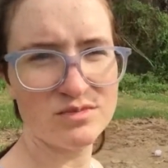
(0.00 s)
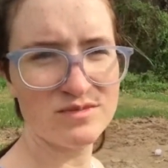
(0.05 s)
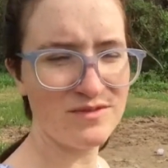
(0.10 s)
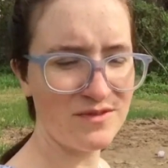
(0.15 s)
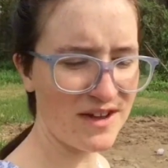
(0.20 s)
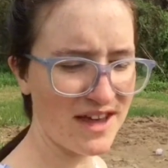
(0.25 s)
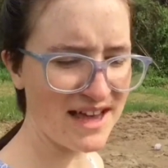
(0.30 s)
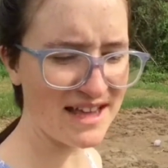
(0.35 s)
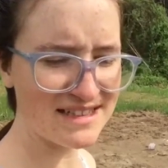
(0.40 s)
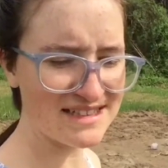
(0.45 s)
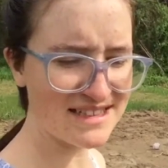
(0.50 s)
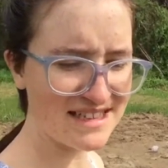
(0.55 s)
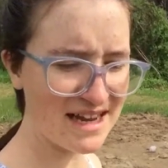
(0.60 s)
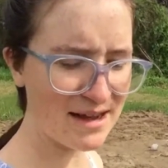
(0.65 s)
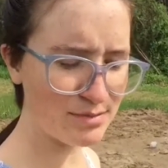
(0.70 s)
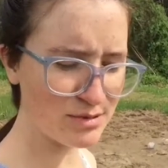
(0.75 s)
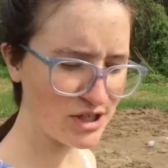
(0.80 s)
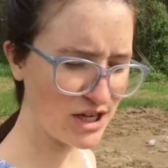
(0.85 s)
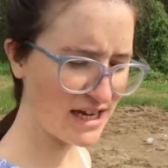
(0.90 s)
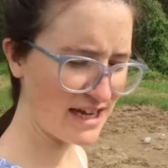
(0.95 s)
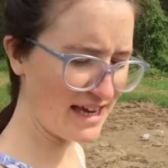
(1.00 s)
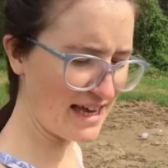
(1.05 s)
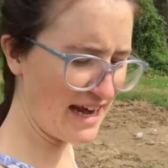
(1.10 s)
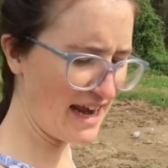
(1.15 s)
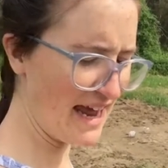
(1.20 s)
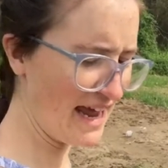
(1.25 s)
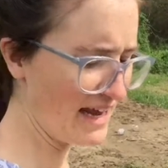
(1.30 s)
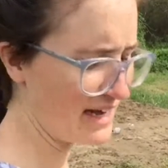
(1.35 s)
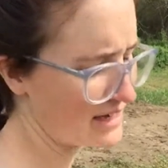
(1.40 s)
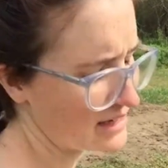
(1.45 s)
Stop
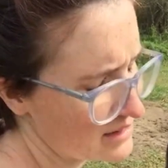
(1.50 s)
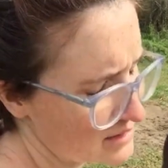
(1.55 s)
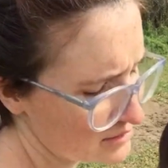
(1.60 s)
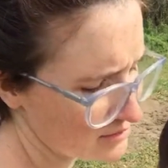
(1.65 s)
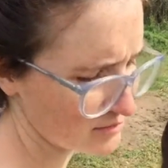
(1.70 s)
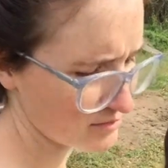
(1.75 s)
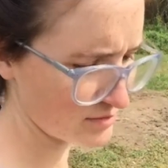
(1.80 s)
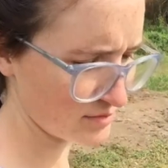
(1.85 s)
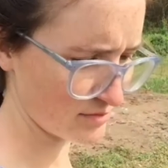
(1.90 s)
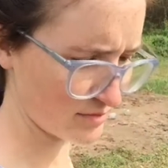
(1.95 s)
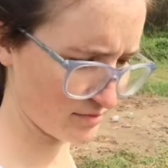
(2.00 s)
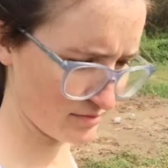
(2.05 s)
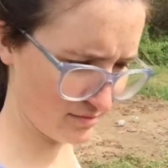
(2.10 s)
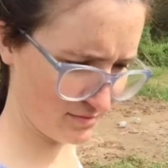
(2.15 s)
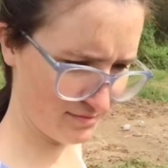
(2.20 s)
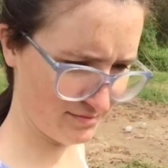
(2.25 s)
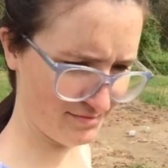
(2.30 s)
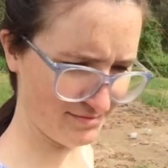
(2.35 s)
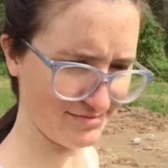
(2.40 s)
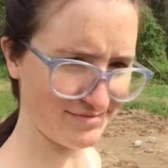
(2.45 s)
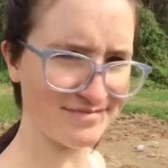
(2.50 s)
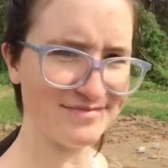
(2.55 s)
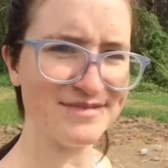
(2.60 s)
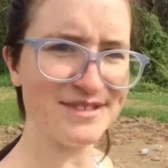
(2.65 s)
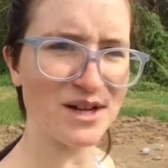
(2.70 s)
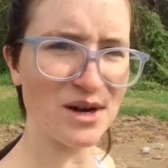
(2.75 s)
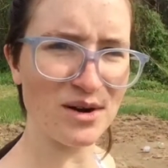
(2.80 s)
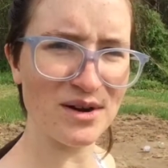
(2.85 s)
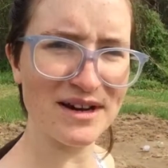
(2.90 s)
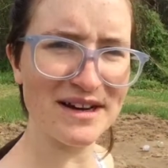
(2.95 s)
shaking it.
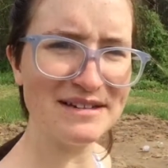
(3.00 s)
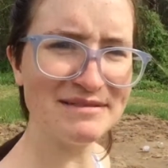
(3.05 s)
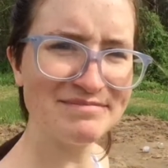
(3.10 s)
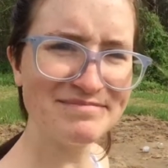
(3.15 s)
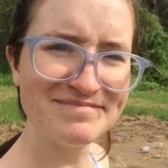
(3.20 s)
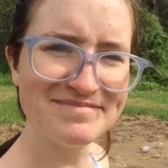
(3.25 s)
Sorry.